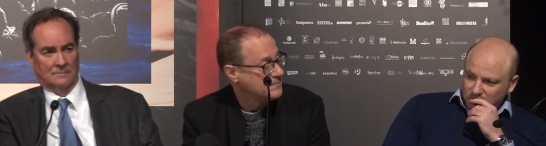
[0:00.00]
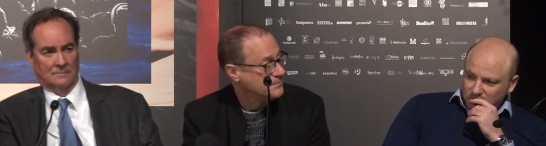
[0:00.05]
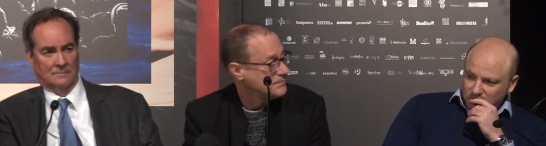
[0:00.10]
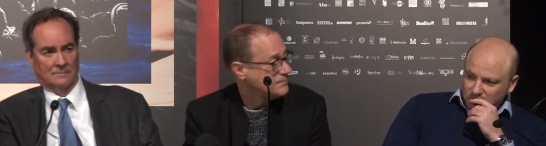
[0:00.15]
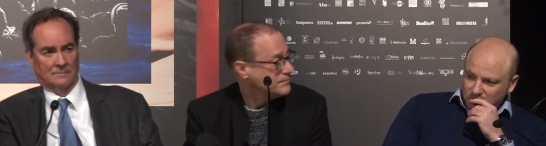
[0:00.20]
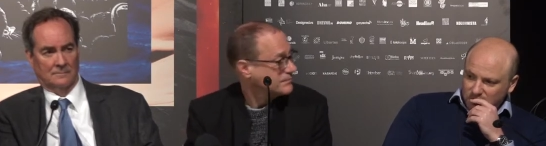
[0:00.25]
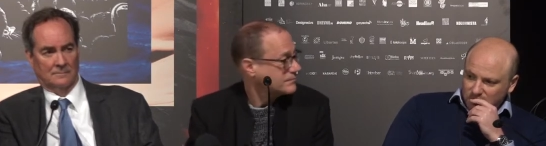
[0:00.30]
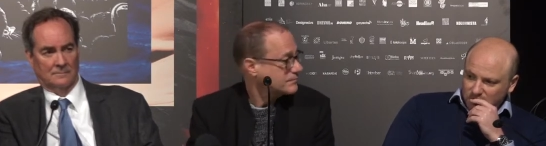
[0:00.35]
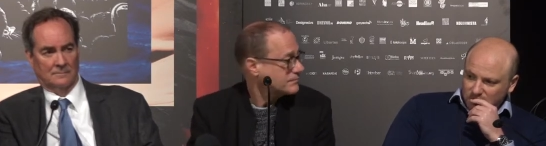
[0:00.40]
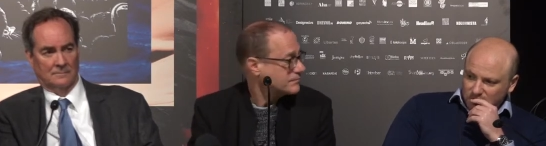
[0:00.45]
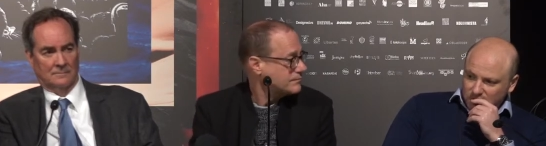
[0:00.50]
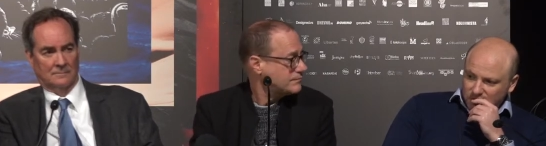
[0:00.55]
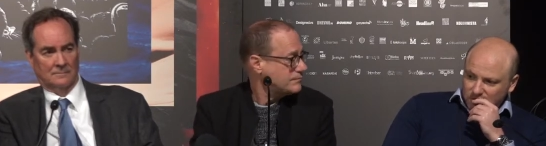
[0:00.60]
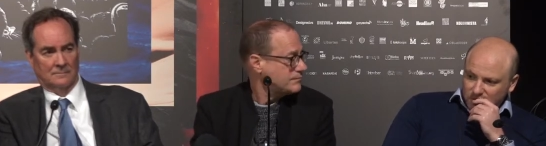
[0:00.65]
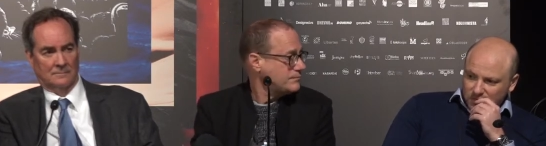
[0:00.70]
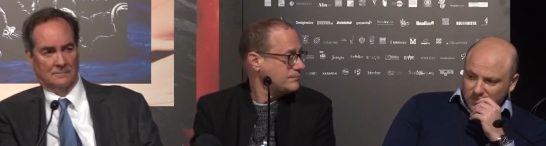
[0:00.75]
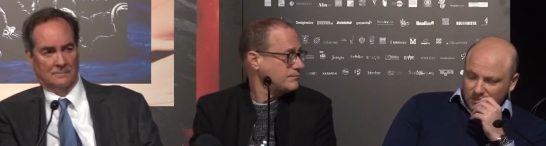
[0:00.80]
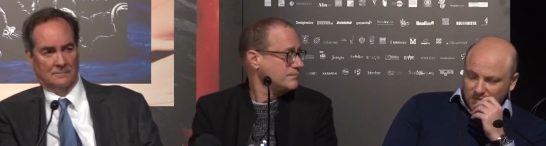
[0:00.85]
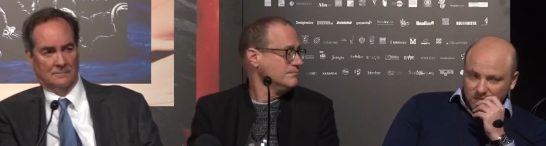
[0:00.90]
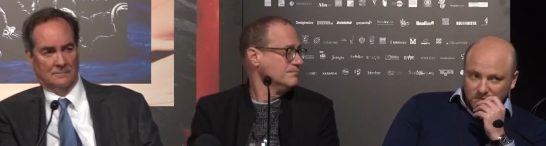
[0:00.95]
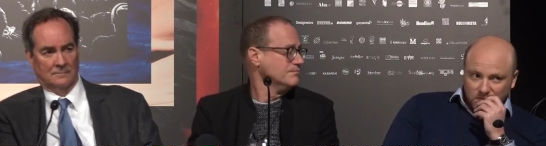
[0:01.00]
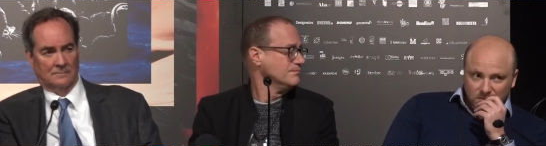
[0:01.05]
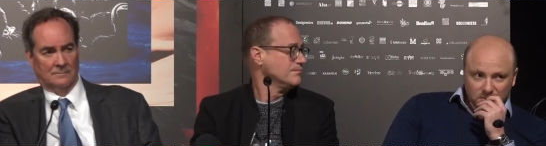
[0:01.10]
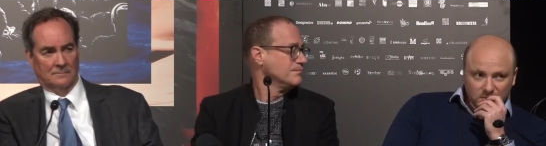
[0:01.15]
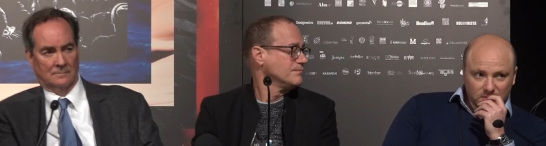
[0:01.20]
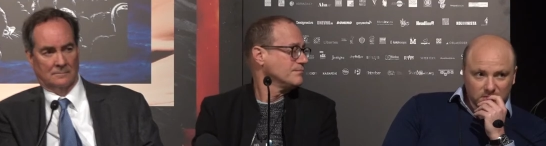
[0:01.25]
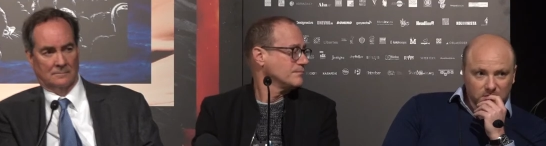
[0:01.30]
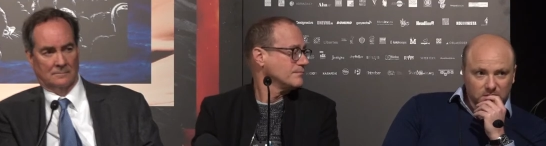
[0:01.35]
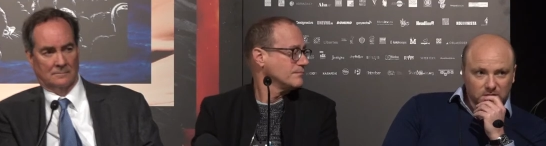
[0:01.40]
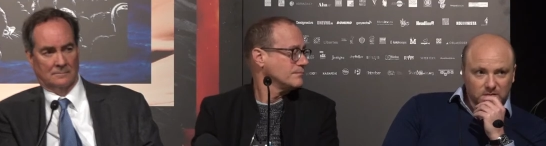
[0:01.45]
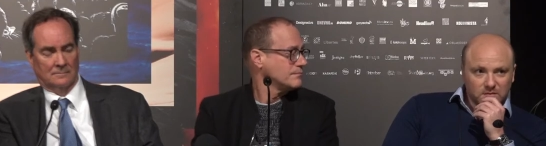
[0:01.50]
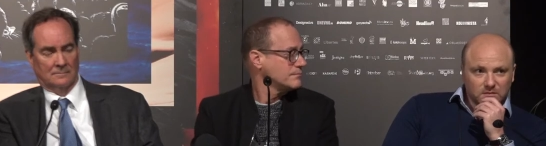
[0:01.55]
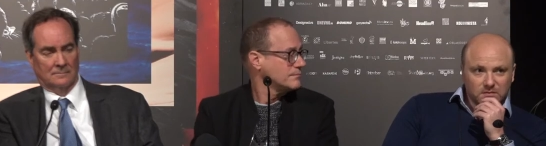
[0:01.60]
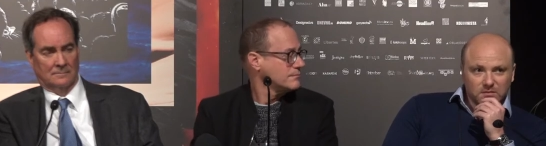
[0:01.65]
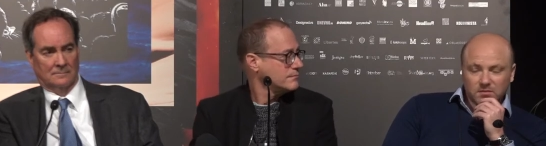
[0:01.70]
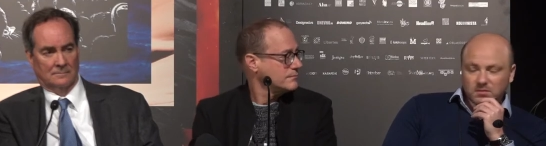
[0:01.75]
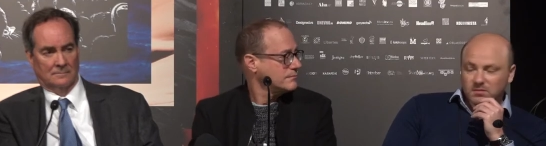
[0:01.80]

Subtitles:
[no speech]